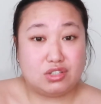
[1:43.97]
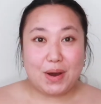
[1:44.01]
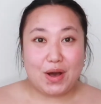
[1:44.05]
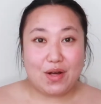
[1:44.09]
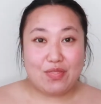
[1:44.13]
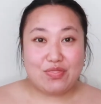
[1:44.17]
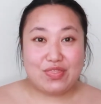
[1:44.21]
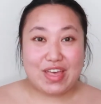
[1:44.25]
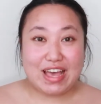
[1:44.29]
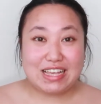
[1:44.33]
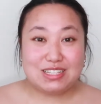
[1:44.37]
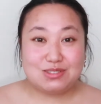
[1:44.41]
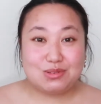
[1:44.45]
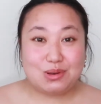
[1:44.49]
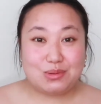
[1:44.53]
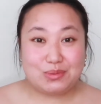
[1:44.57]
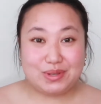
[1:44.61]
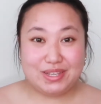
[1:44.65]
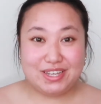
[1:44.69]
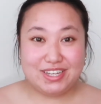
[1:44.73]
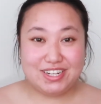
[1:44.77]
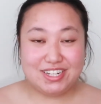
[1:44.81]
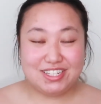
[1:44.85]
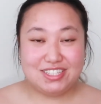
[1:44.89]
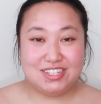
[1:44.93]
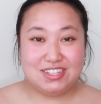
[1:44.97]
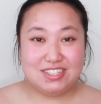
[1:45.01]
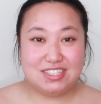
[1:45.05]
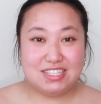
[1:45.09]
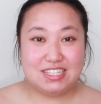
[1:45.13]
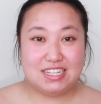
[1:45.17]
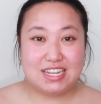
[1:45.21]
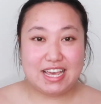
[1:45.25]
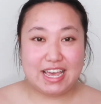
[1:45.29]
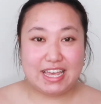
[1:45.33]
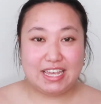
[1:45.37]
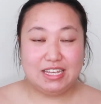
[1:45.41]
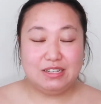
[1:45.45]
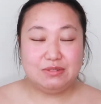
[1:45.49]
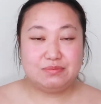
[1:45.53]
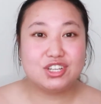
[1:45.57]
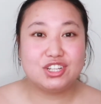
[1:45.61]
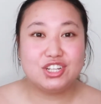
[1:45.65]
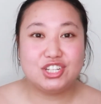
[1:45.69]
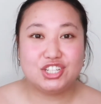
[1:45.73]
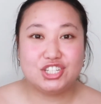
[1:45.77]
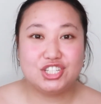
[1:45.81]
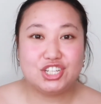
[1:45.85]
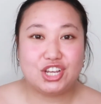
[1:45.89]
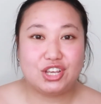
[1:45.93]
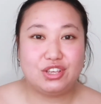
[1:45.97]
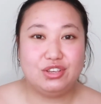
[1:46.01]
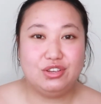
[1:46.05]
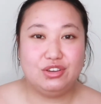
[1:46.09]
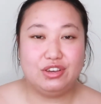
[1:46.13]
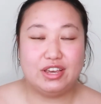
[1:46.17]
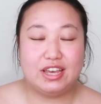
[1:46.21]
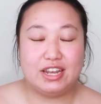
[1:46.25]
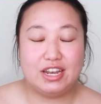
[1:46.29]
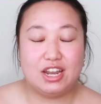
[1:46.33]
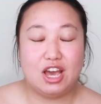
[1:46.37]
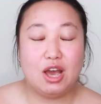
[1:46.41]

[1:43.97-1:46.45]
But that's what we're going to do today. I'm going to show you an